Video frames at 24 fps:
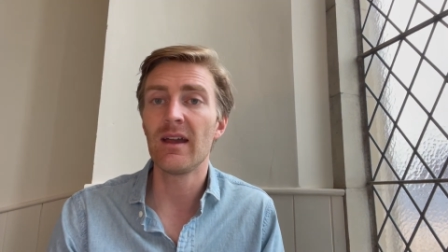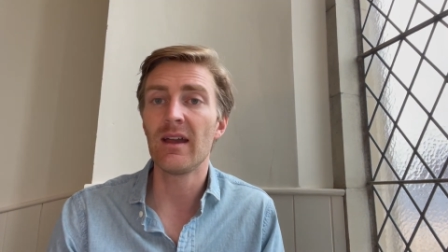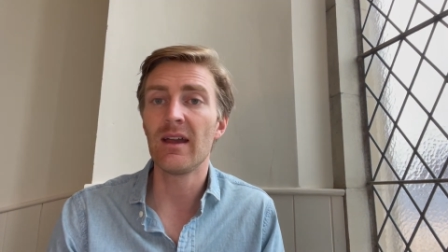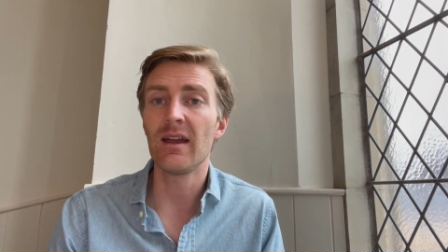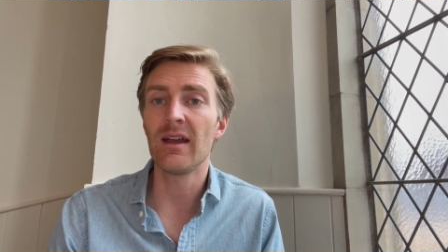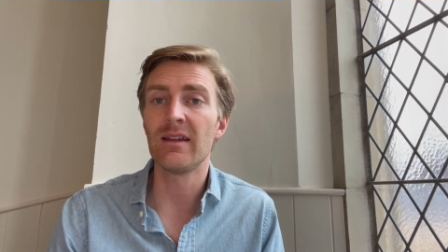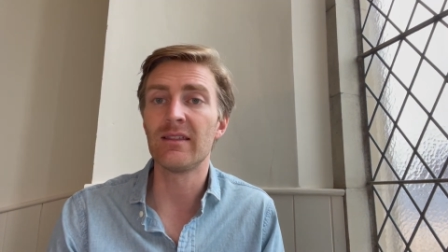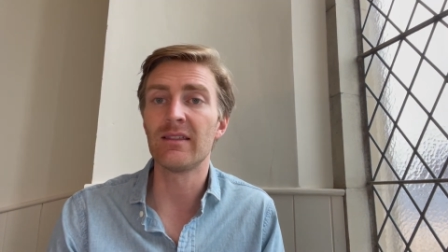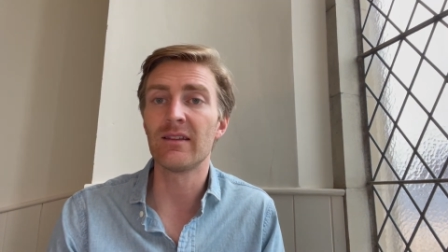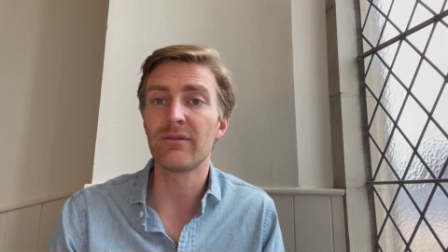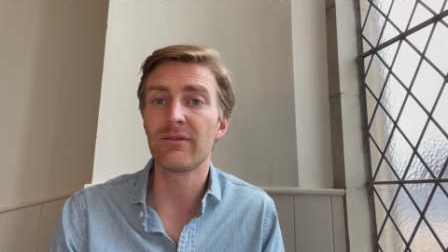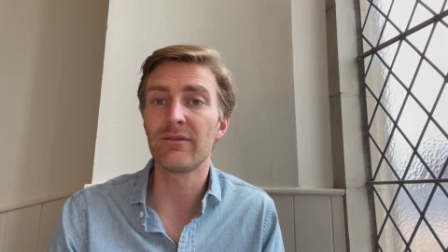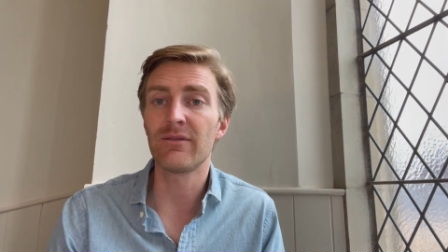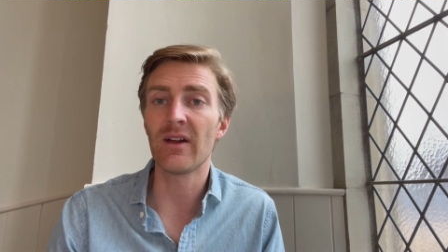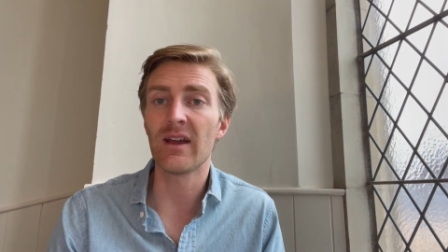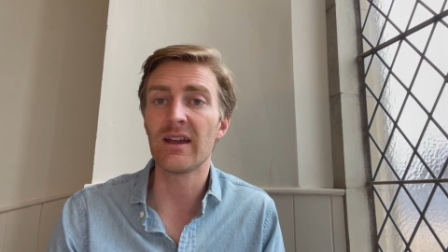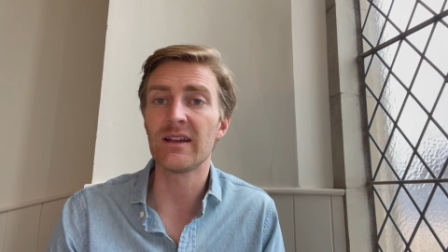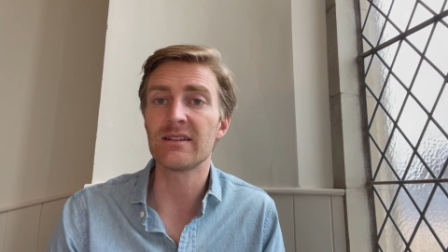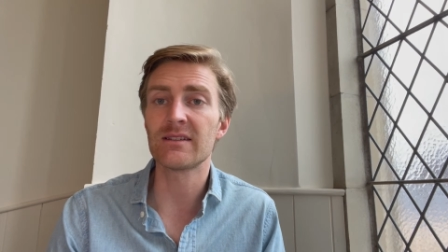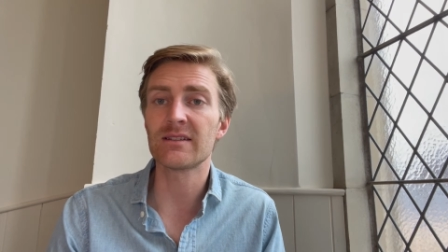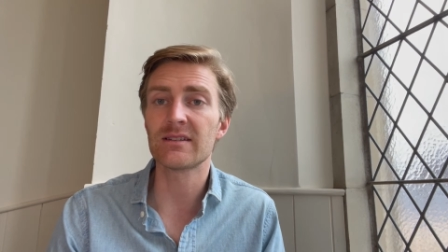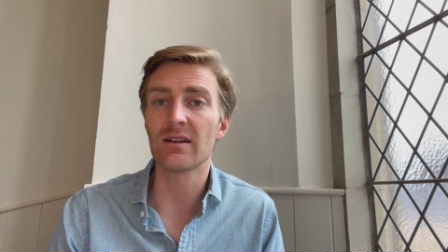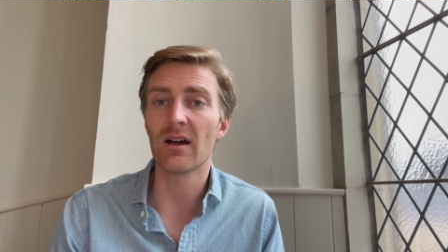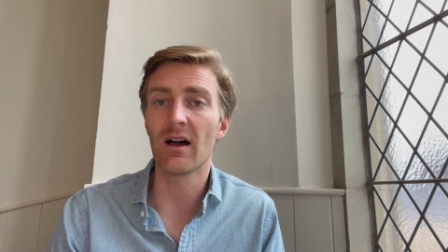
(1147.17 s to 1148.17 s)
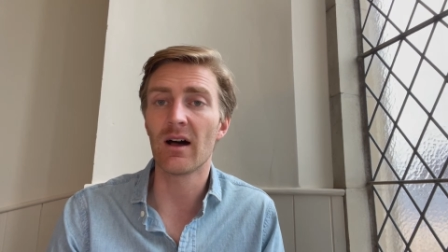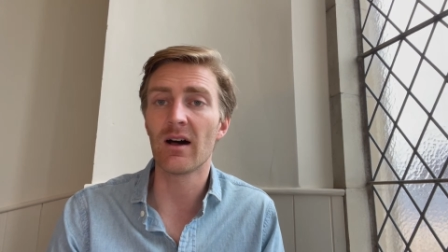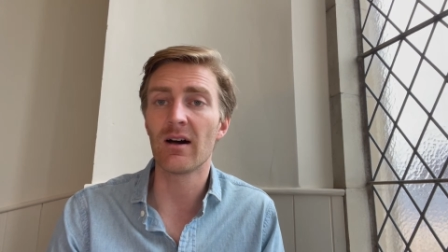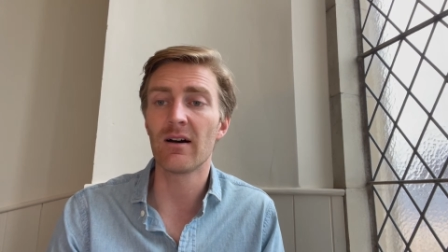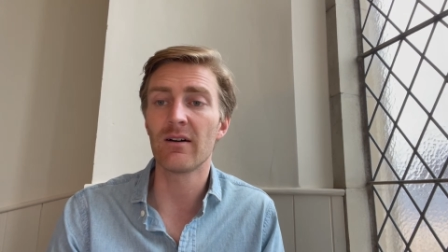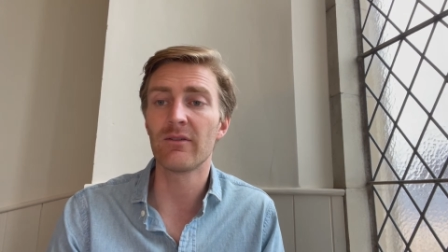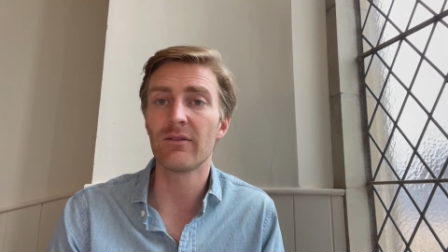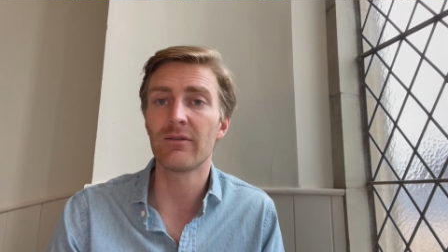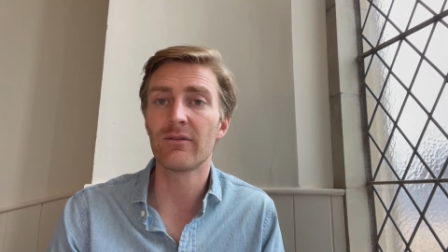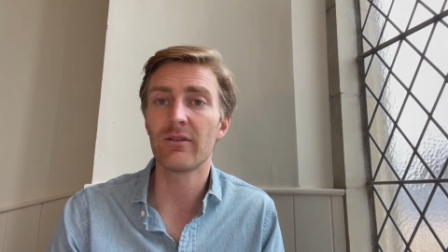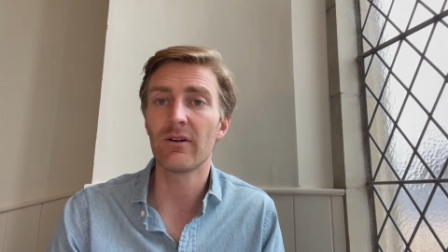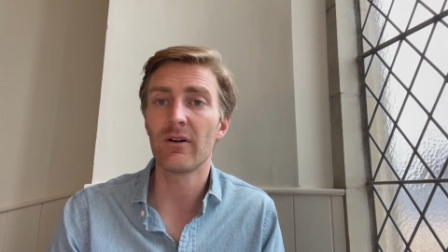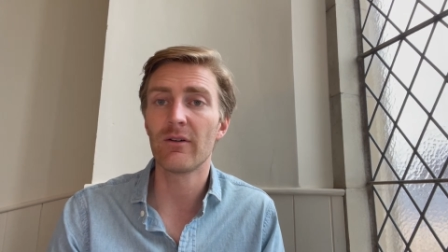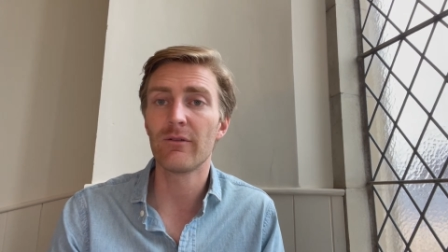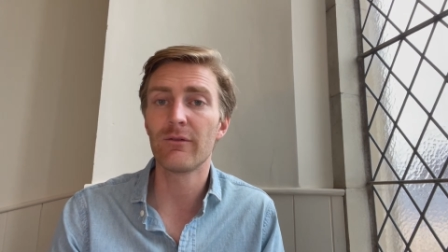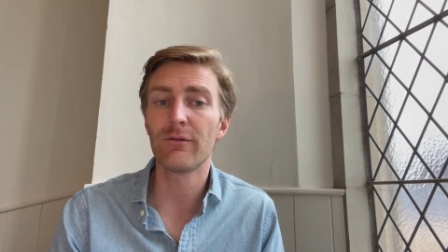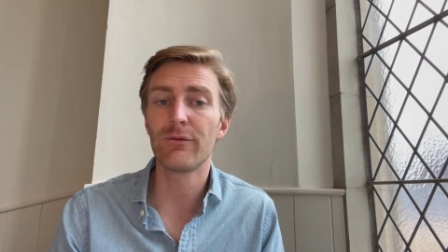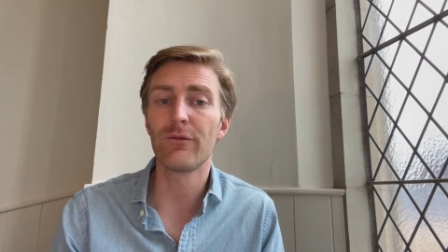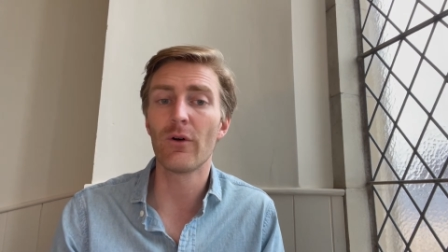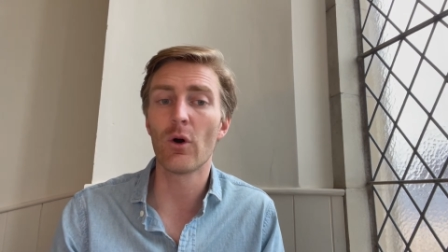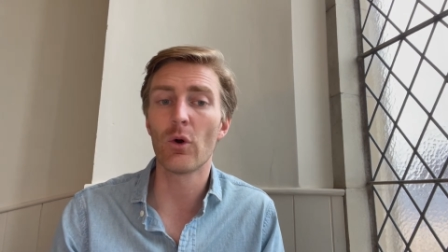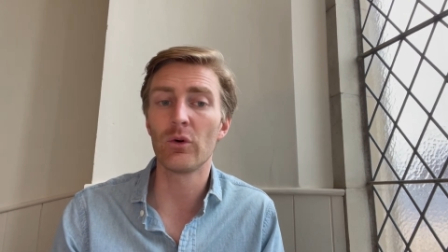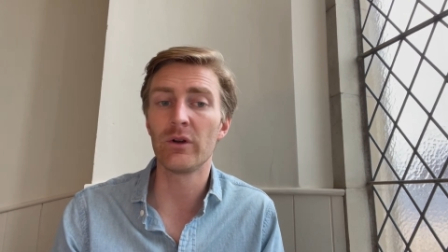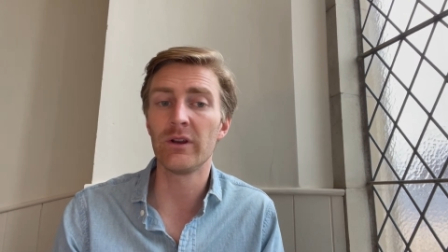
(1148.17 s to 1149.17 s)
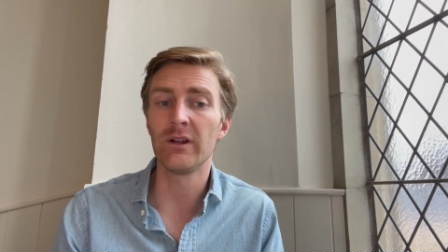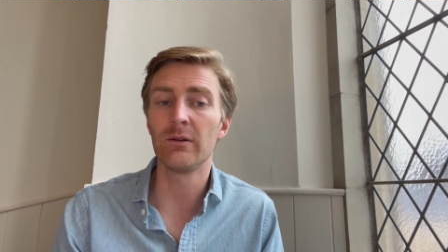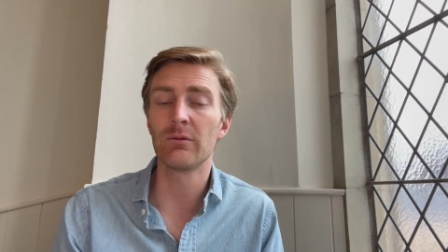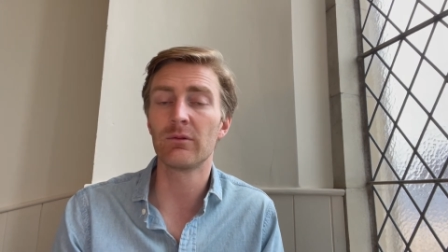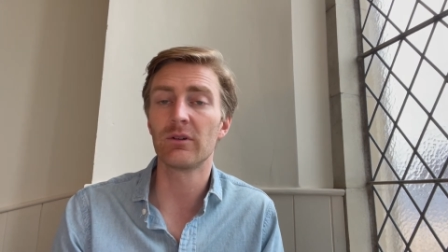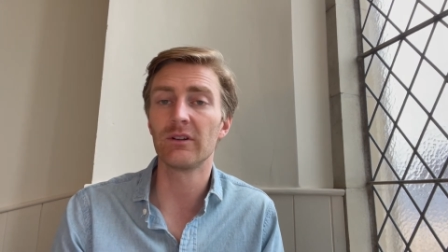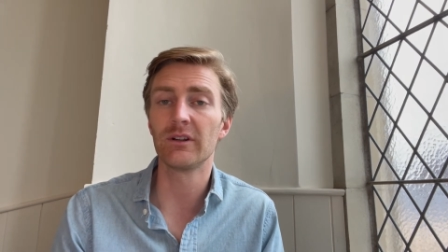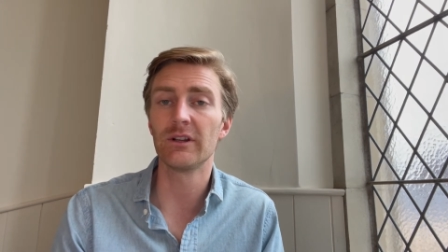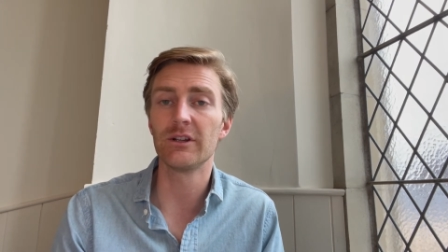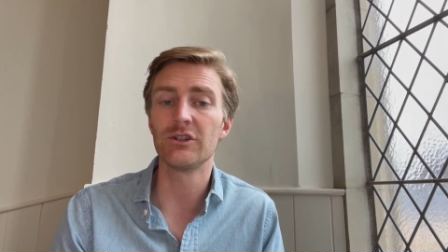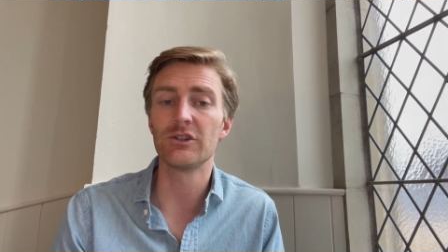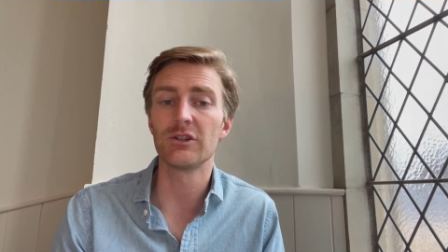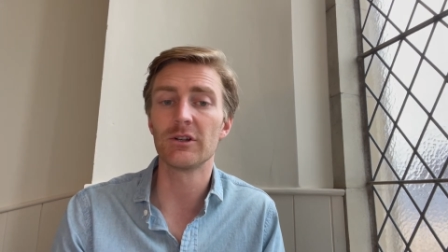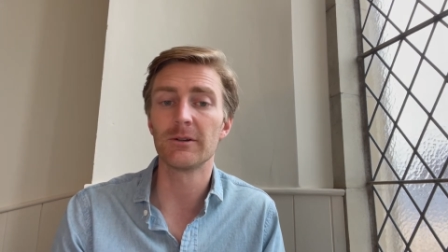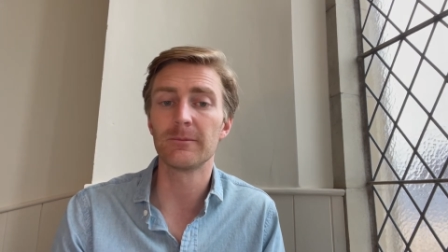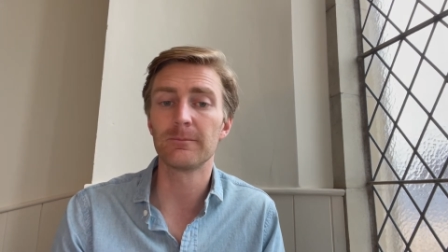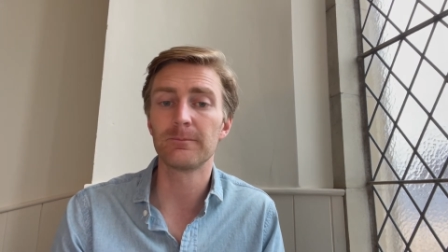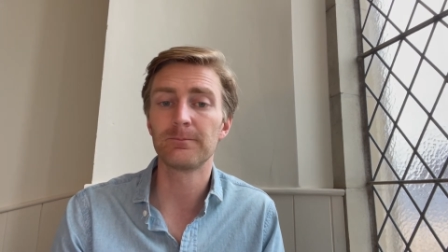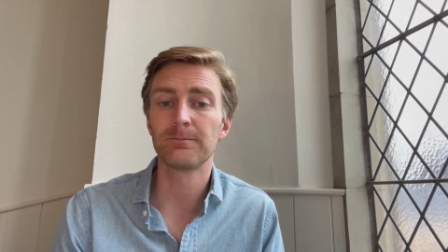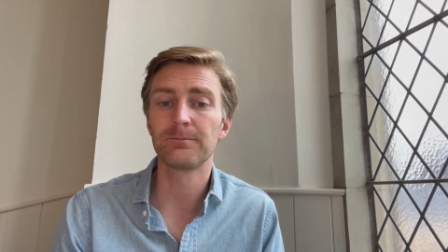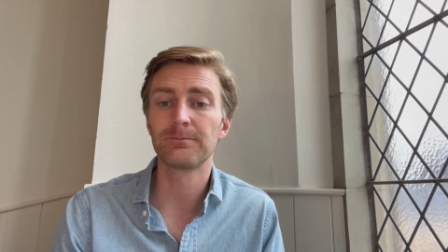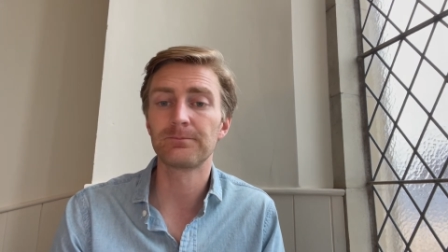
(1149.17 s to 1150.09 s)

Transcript: in the face of phony religion.